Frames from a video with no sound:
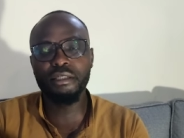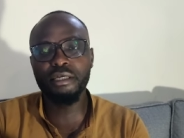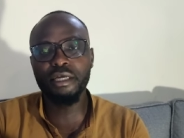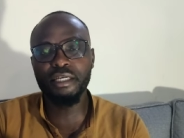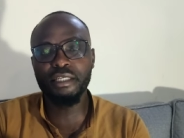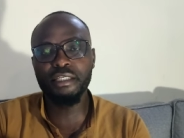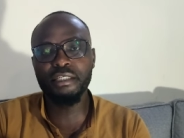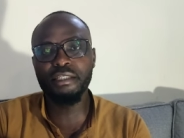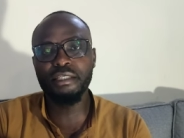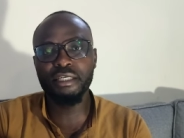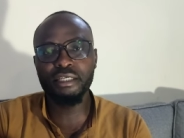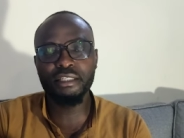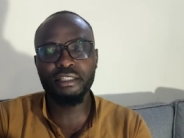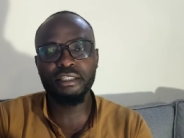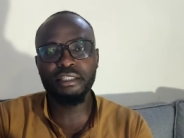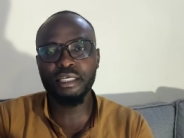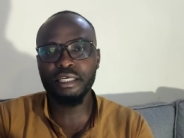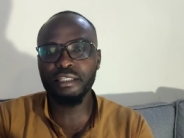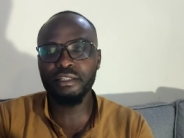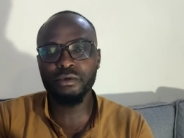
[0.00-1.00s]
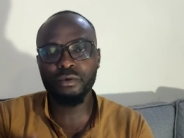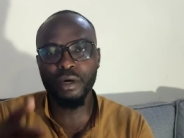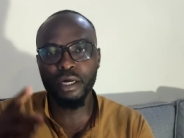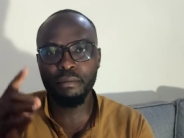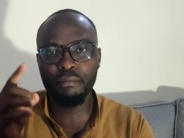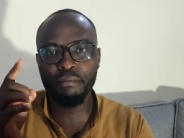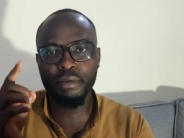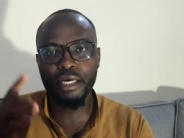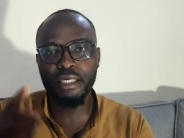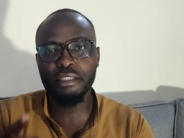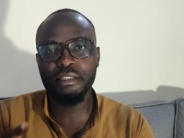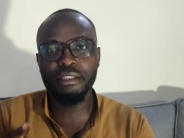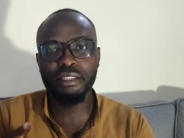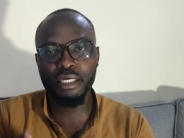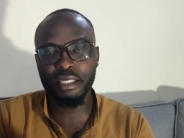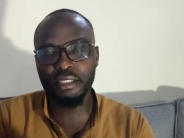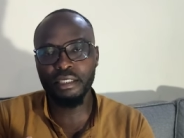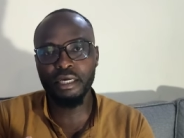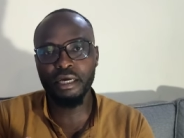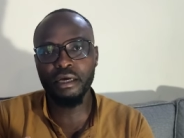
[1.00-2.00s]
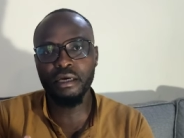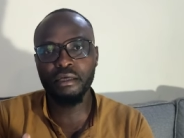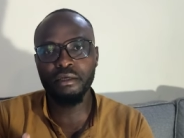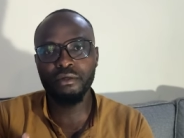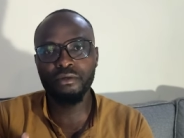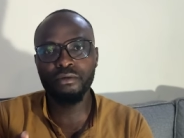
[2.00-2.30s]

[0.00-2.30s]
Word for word: it takes just one bad rider